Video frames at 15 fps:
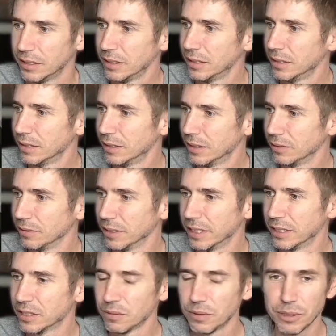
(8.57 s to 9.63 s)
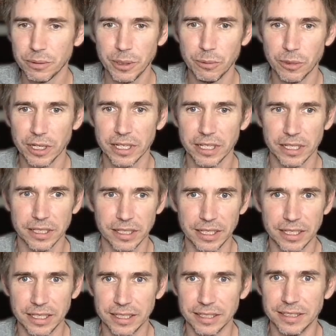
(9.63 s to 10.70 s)
All right. So what are we working on?
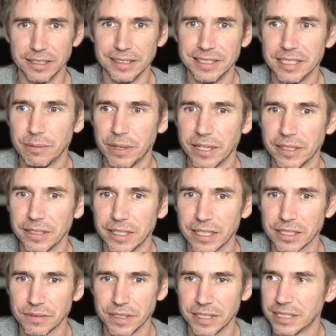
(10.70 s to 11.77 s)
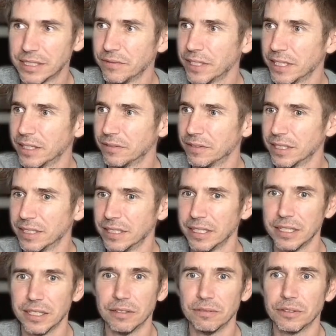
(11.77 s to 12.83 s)
Decompiling Castlevania Symphony of the
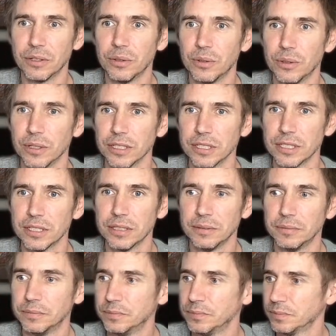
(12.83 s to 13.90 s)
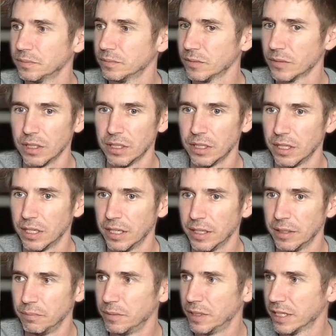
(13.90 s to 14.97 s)
Night, of course.
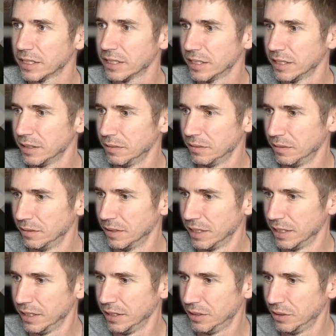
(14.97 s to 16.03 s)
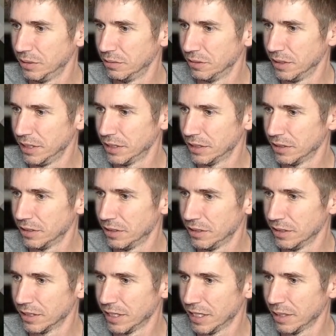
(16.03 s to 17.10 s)
I'm guessing I need to restart all
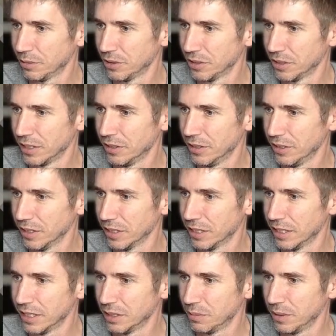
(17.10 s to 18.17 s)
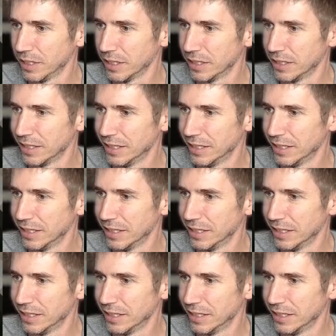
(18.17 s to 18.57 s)
the captures on all the things because